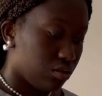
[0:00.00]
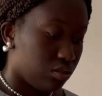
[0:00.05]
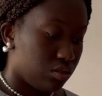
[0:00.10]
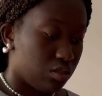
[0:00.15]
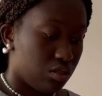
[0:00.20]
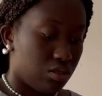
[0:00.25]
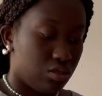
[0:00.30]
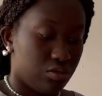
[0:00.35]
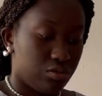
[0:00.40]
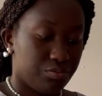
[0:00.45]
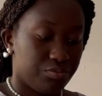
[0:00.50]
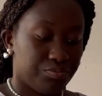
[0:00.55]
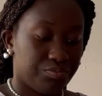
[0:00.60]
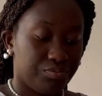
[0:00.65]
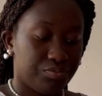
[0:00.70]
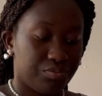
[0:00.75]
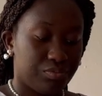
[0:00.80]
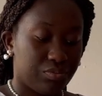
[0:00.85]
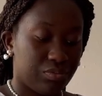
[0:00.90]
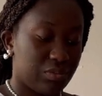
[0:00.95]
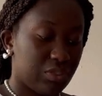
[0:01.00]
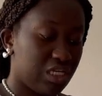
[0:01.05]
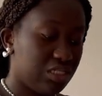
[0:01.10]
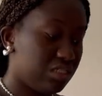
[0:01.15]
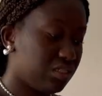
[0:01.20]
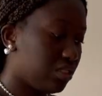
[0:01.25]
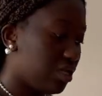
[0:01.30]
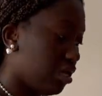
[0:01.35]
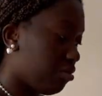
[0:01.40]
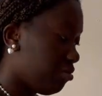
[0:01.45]
So it's
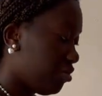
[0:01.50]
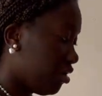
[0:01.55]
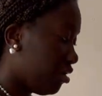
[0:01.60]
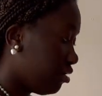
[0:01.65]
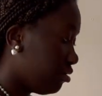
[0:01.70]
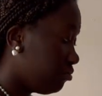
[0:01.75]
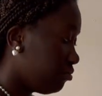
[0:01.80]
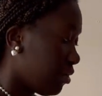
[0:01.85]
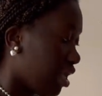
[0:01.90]
summer.